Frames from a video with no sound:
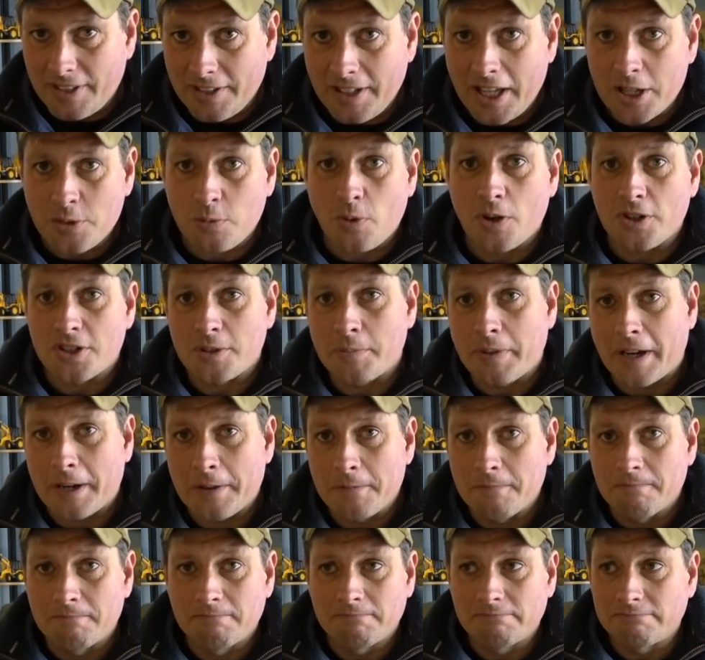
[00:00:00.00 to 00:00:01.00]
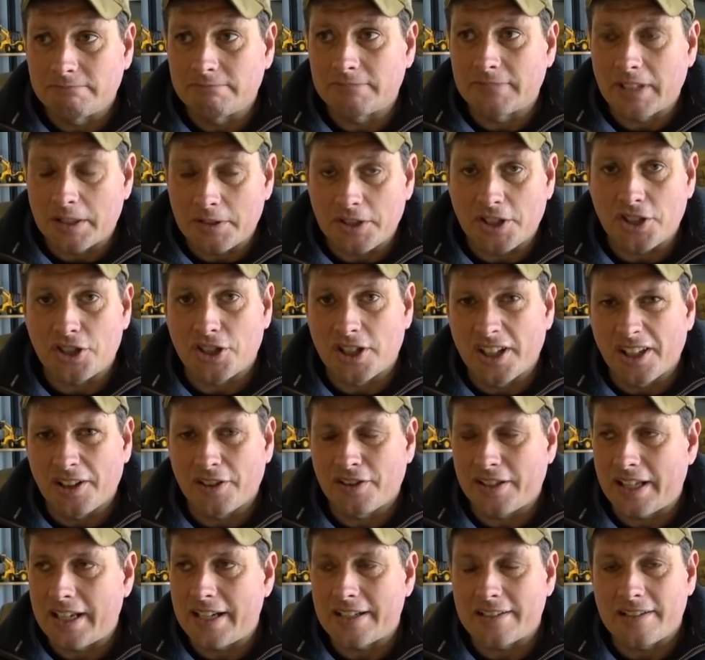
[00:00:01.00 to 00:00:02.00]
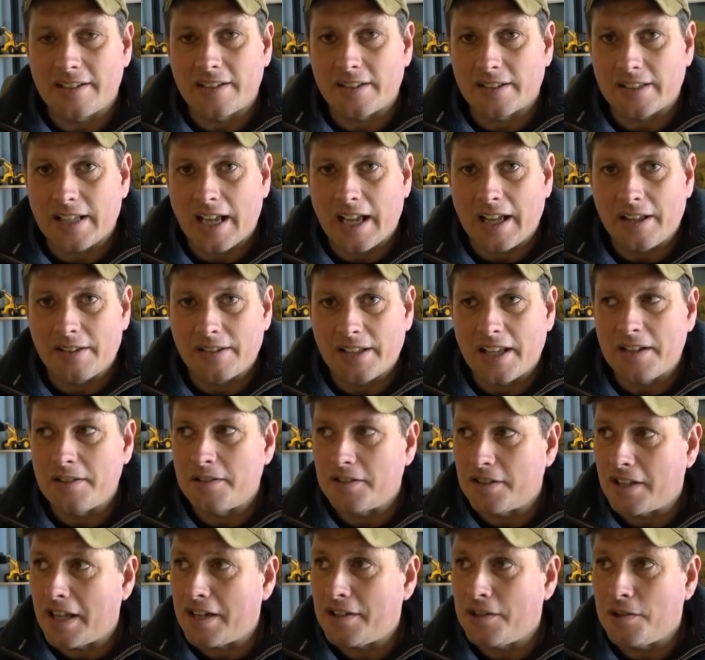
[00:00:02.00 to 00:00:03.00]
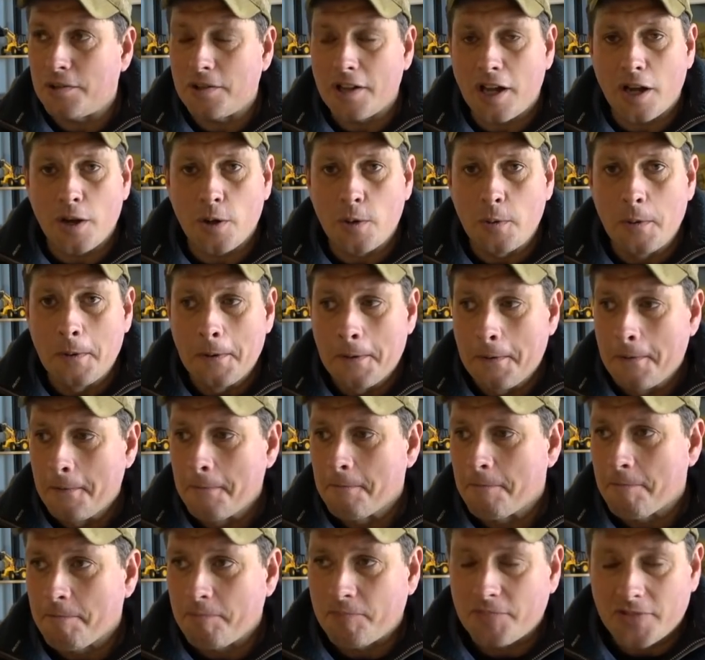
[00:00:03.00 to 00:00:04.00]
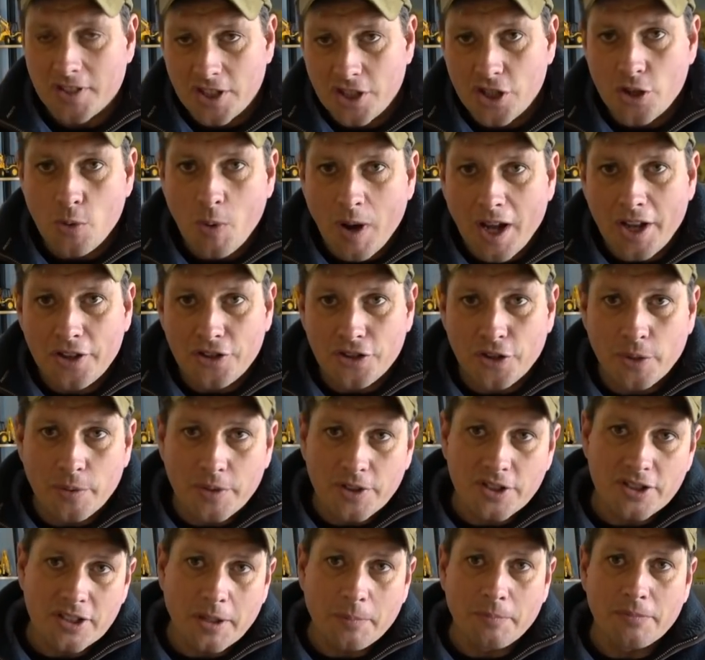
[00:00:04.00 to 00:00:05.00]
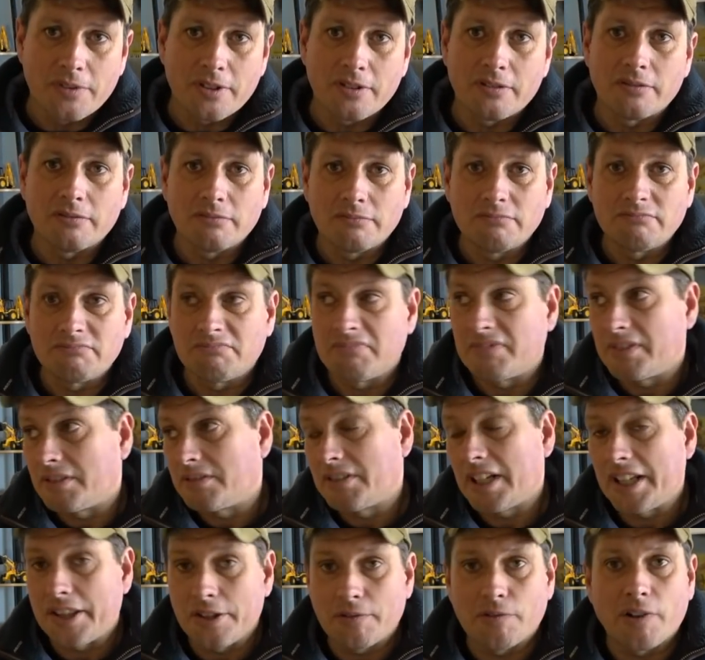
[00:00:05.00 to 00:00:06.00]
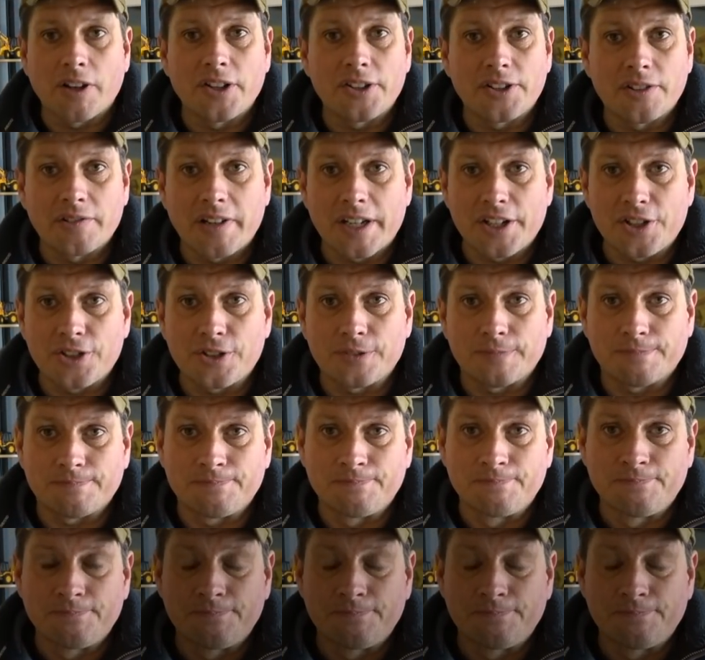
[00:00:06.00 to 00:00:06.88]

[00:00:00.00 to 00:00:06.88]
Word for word: that's what it's about. Just little things like that. Then you know you are doing something in the right direction.